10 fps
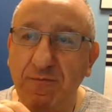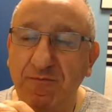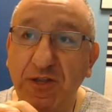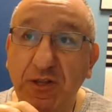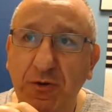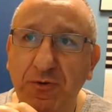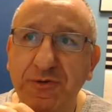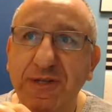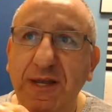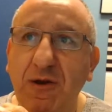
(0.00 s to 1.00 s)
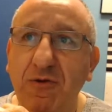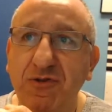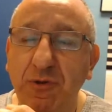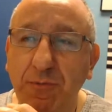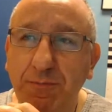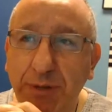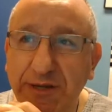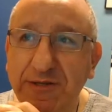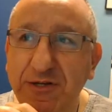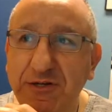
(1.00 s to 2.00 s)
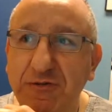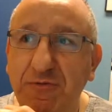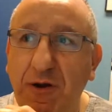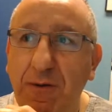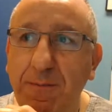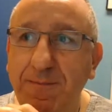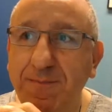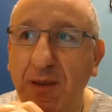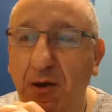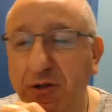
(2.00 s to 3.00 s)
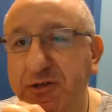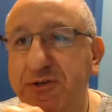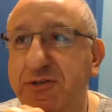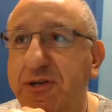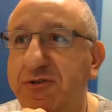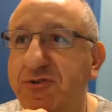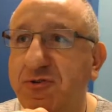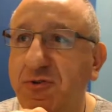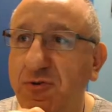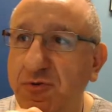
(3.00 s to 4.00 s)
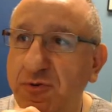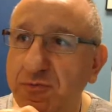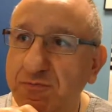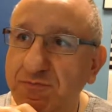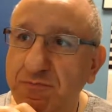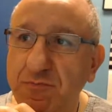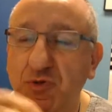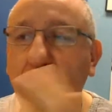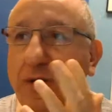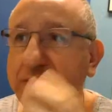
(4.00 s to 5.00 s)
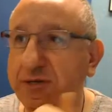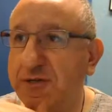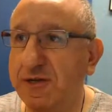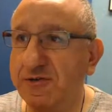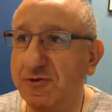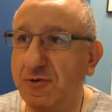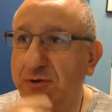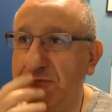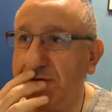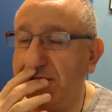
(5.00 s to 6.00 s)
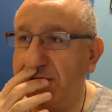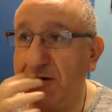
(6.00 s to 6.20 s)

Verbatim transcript: videos and also pictures from 100 years ago, 200 years ago, even.